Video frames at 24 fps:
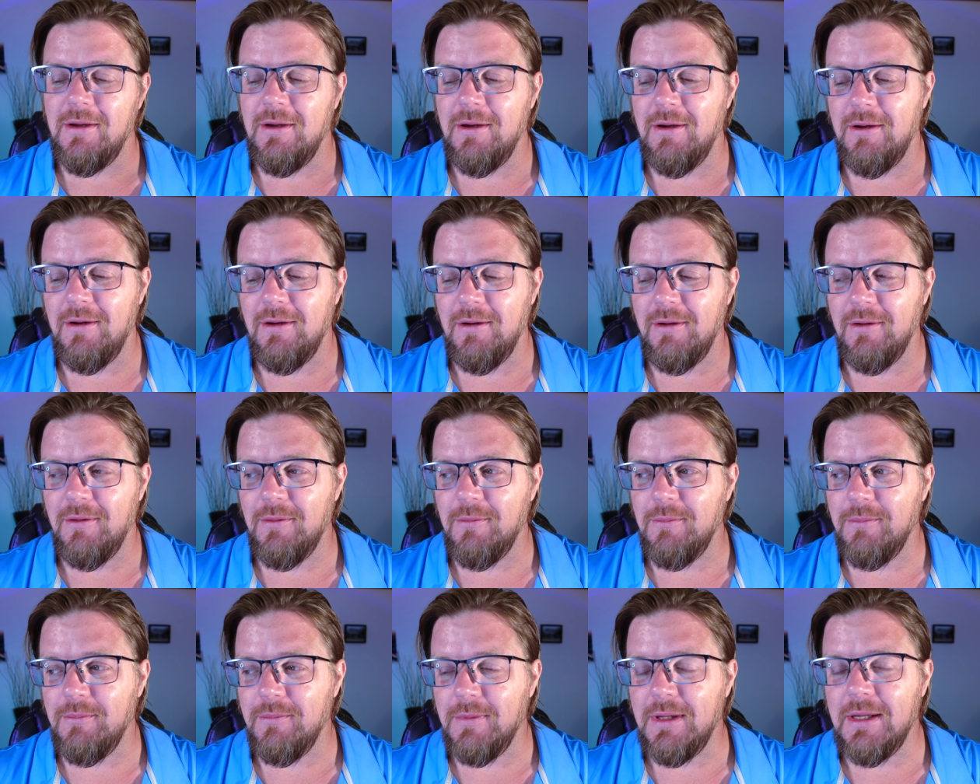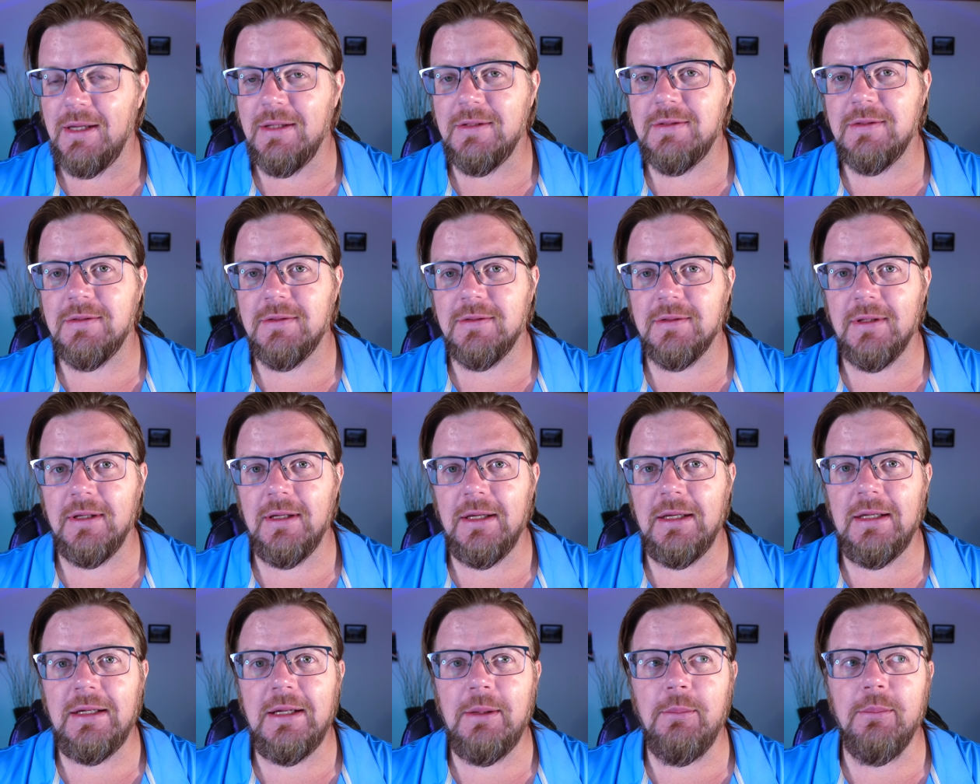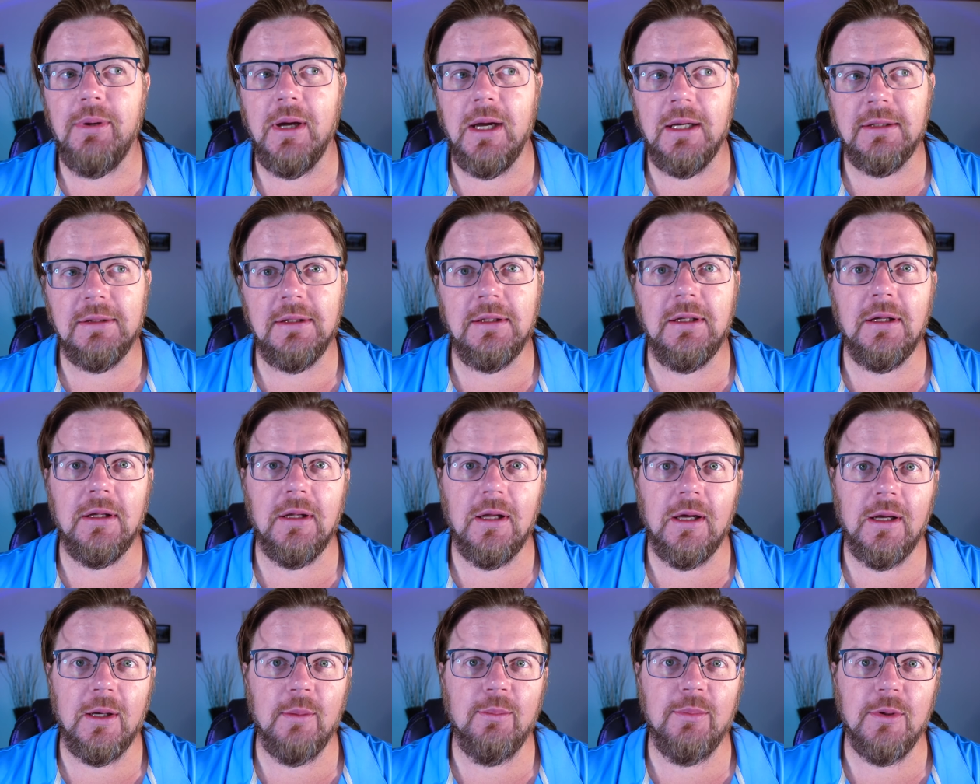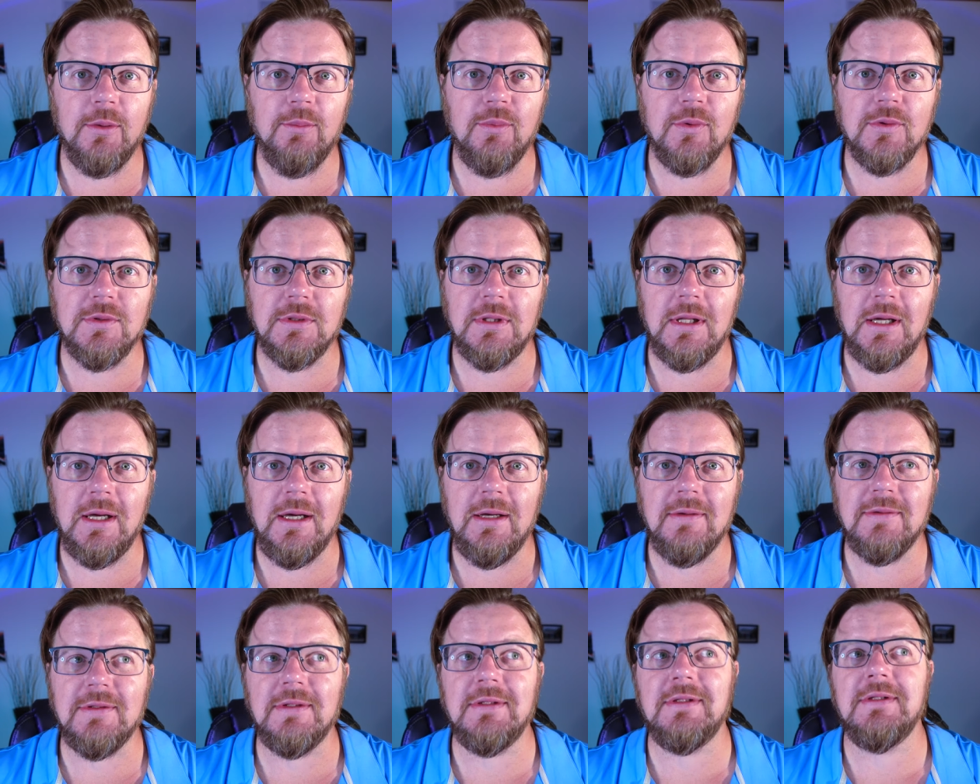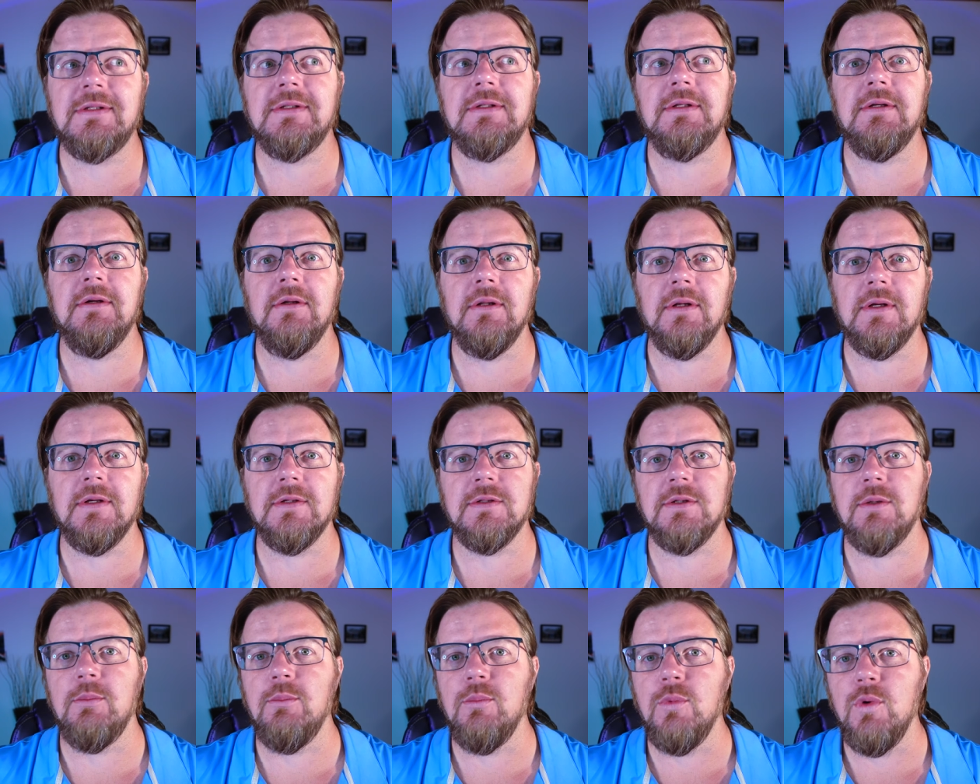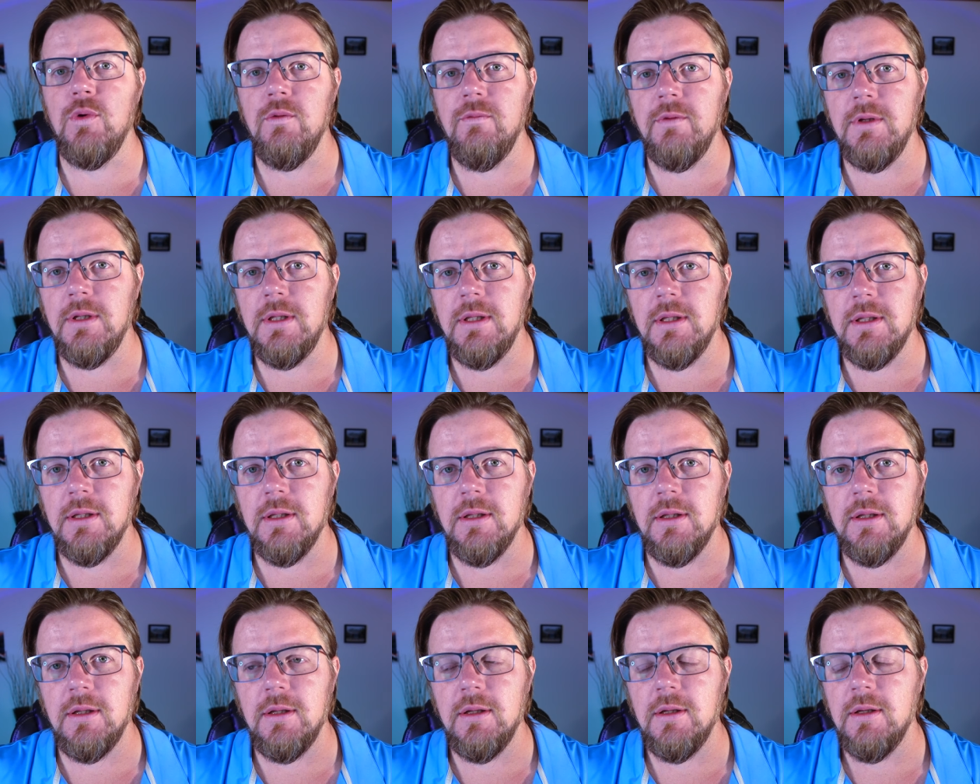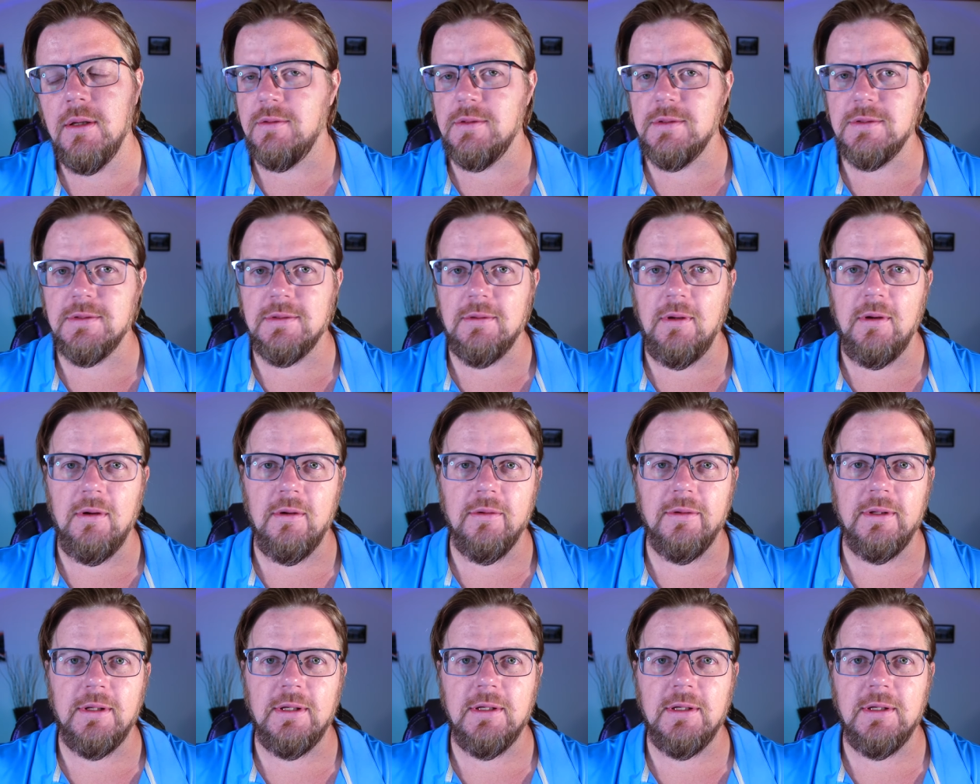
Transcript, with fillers: Um, it's it impacted a lot of people's lives. It still is. The movie did just all the